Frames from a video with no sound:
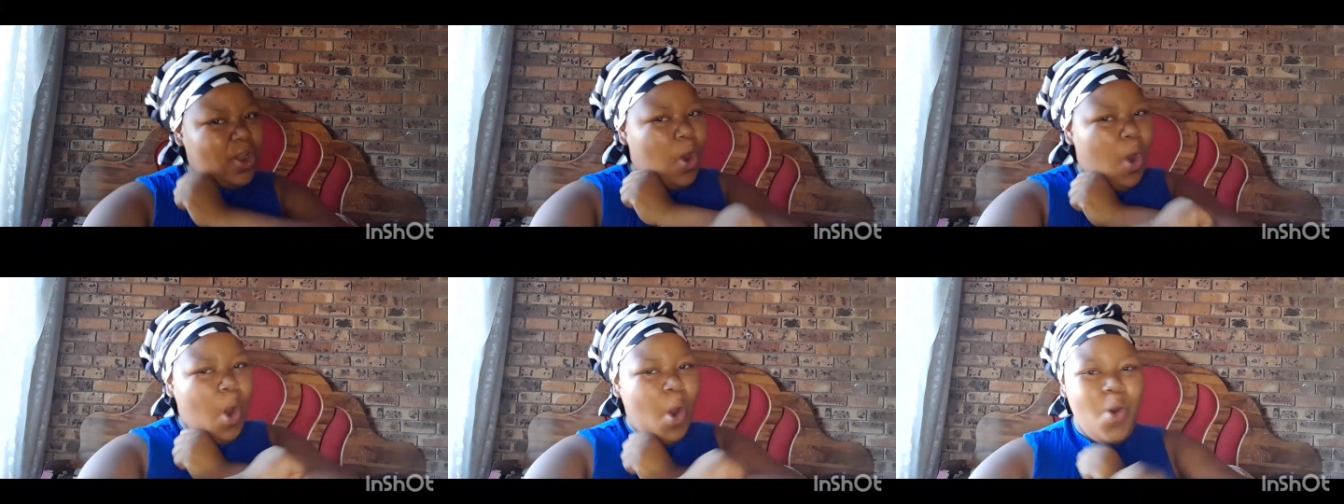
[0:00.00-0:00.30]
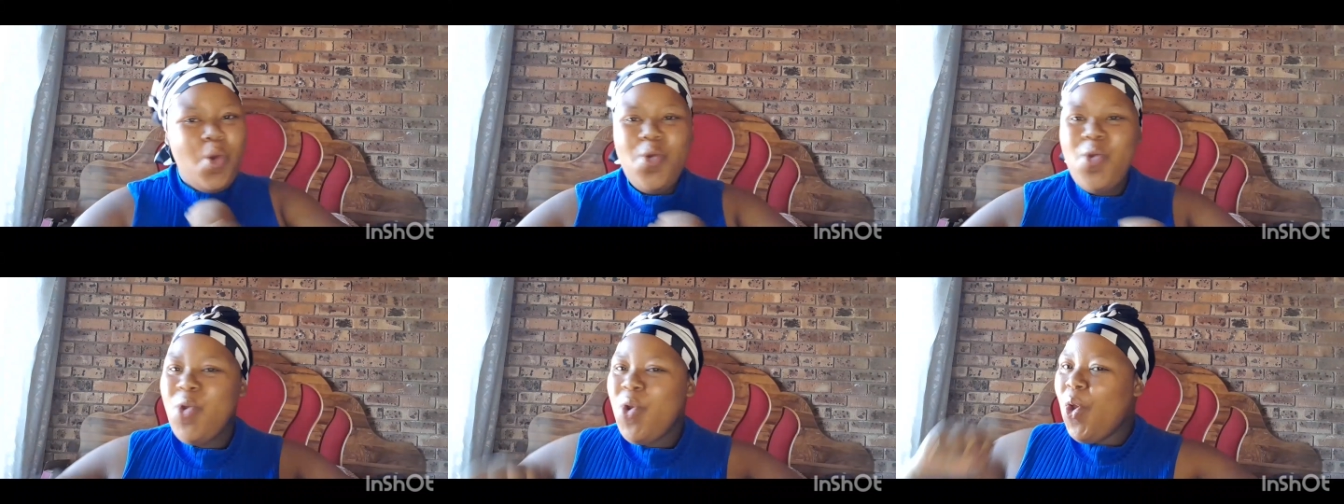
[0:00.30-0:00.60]

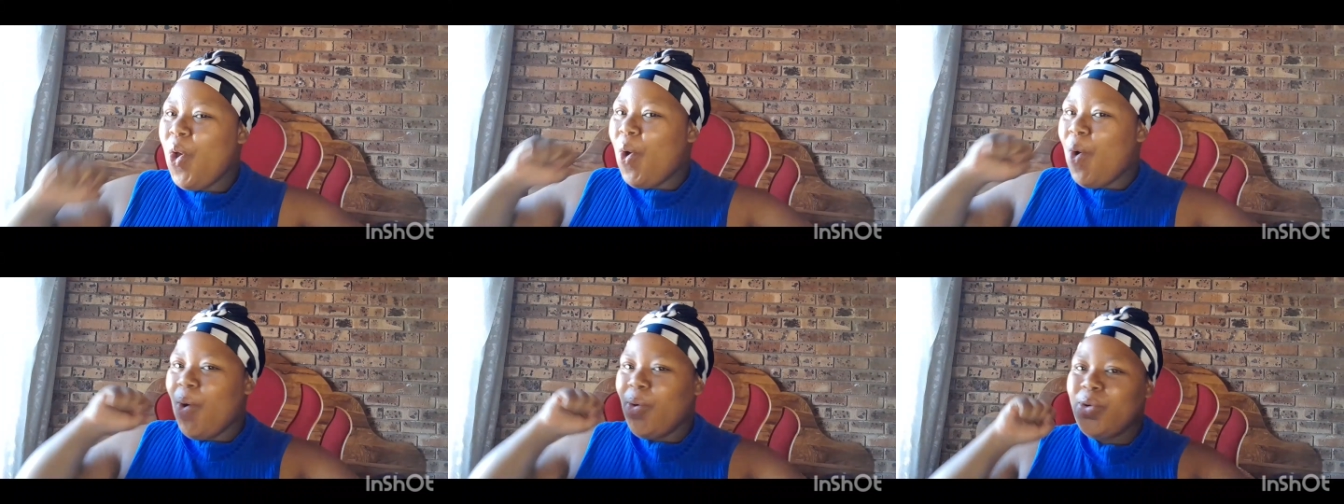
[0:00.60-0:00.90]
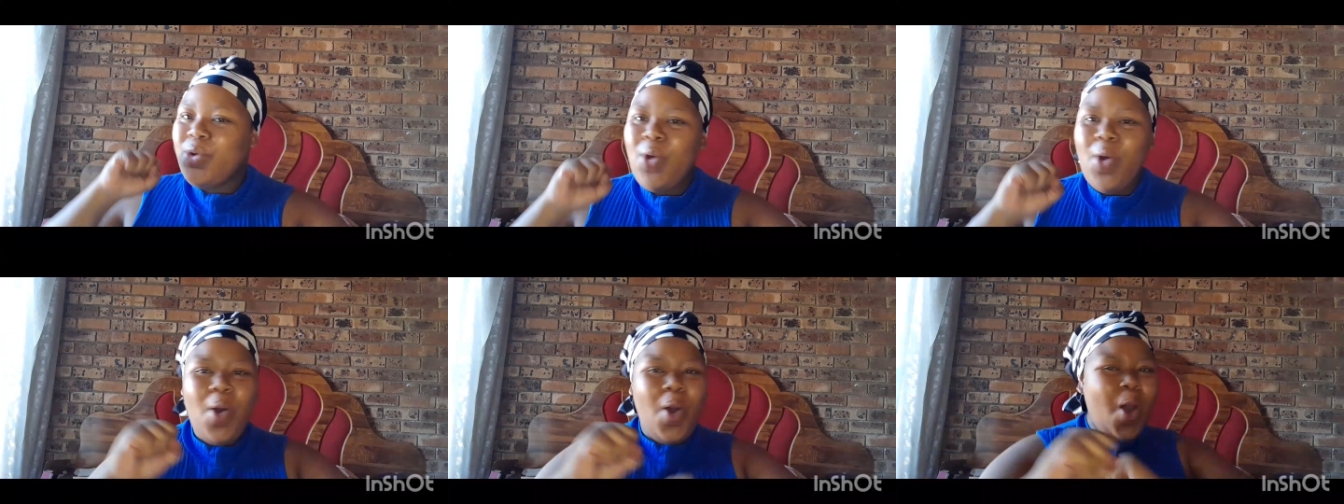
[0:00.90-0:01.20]
oh
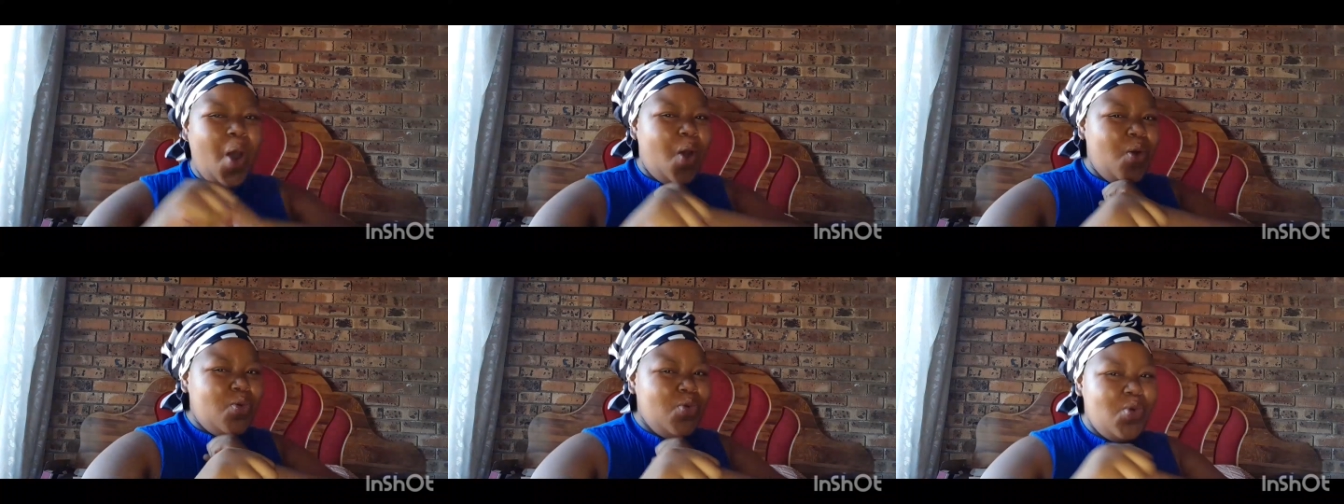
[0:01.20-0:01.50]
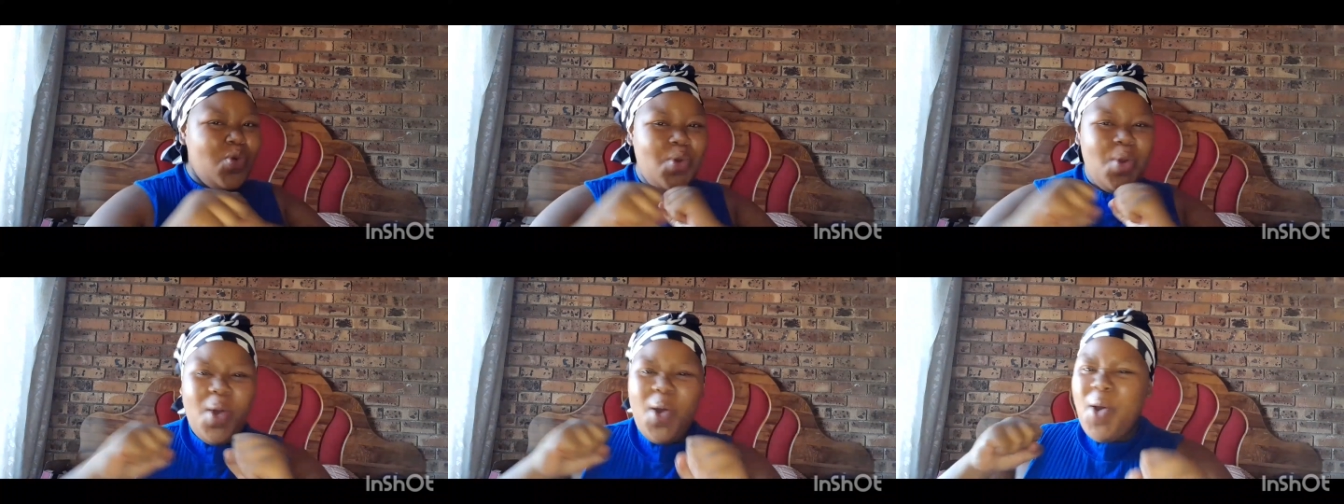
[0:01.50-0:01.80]
Lord, oh
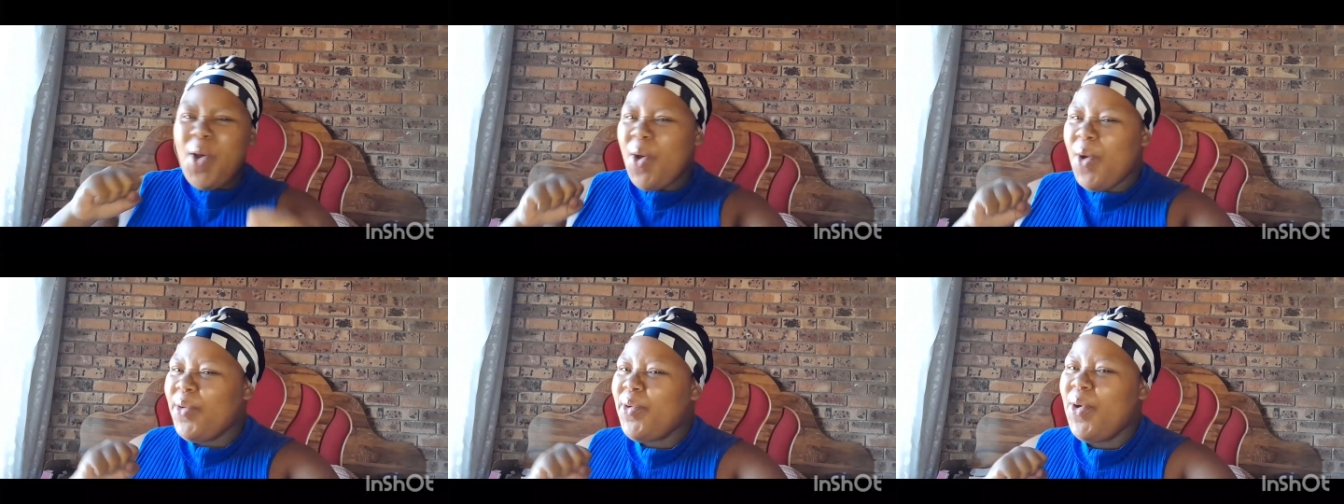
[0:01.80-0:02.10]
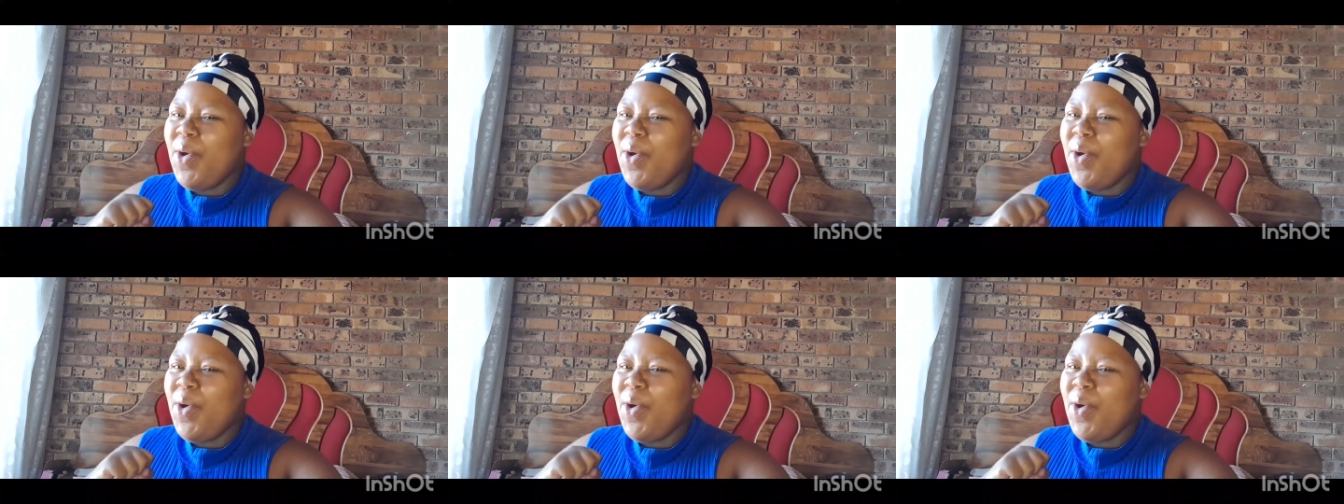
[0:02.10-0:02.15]
Lord,